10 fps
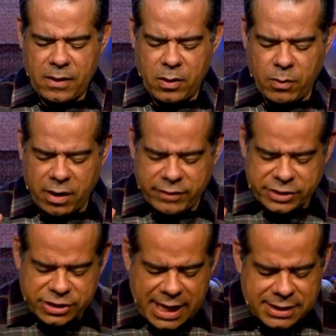who are
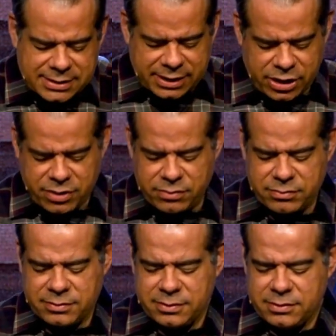rejecting you,
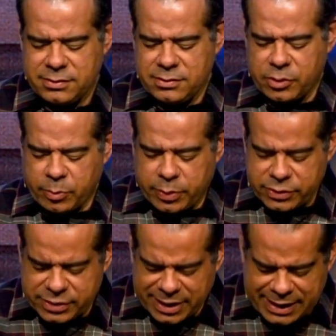who are
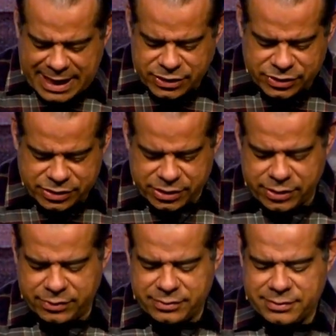pushing against
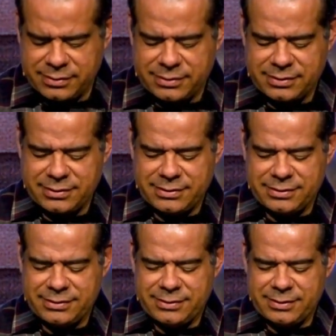you
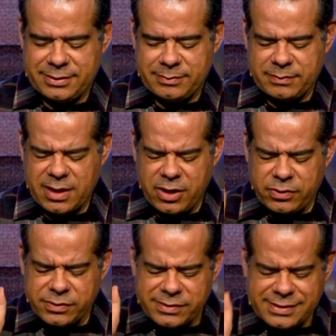but
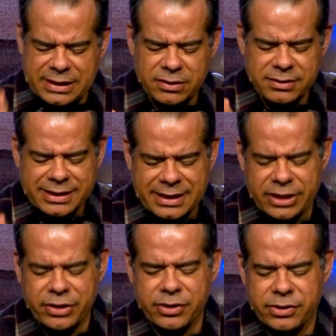who still
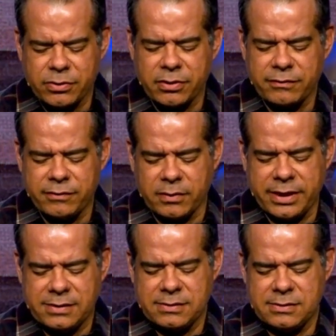hear your
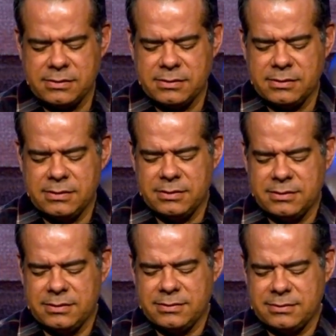voice.
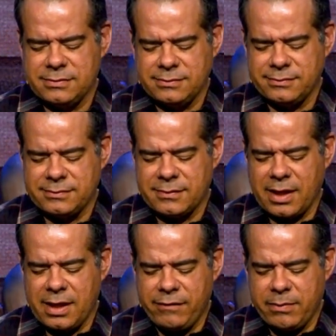
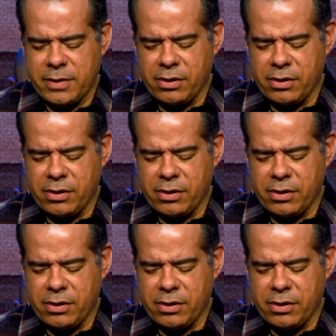Give them the